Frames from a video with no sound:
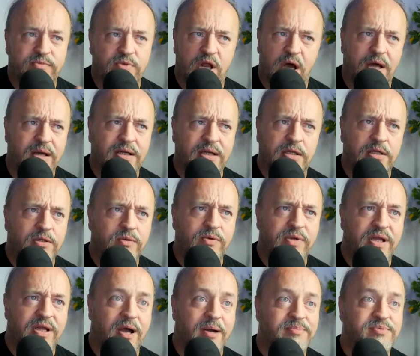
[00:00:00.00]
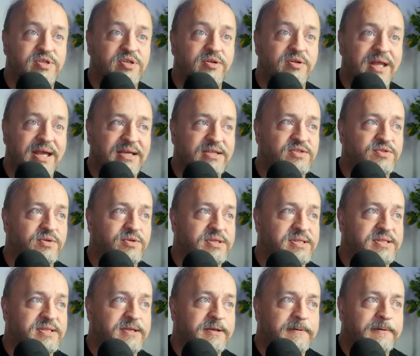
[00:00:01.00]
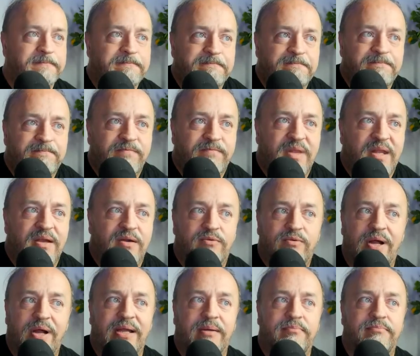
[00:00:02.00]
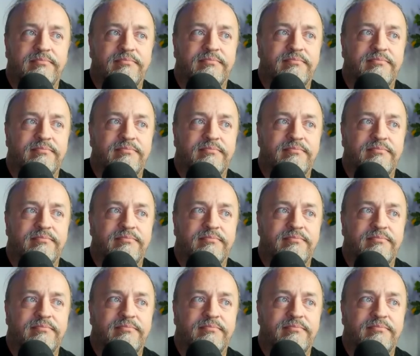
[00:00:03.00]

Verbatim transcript: not including optional extras. Right.